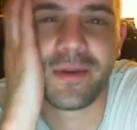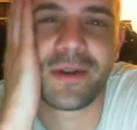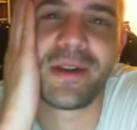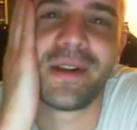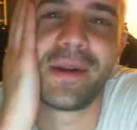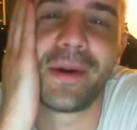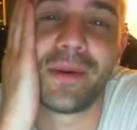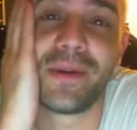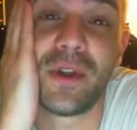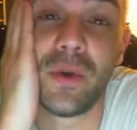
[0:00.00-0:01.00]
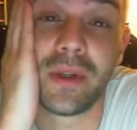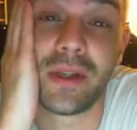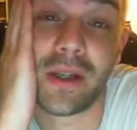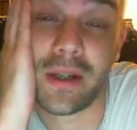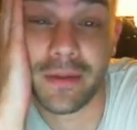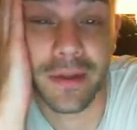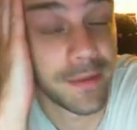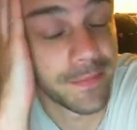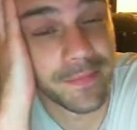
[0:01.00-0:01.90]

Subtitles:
machine called Tuna Diver,